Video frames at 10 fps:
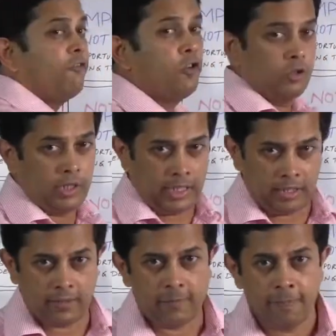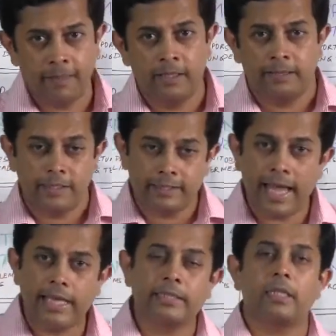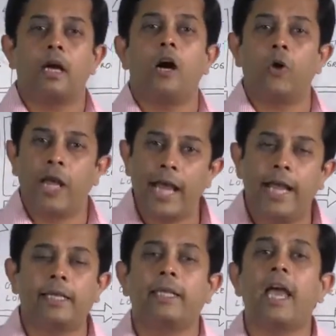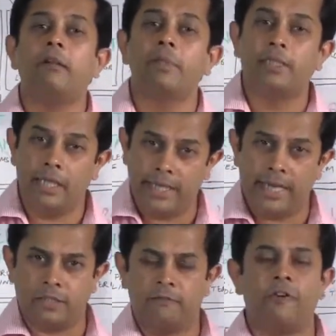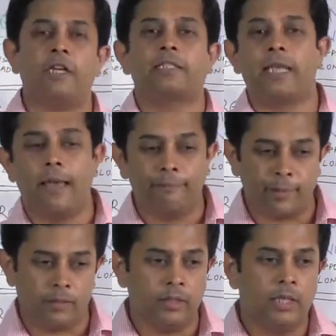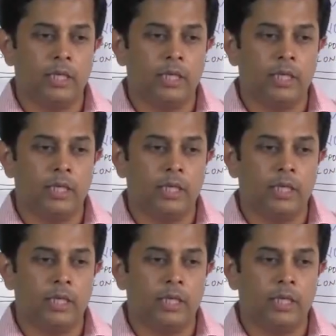If you think the task on hand can be delegated, for example,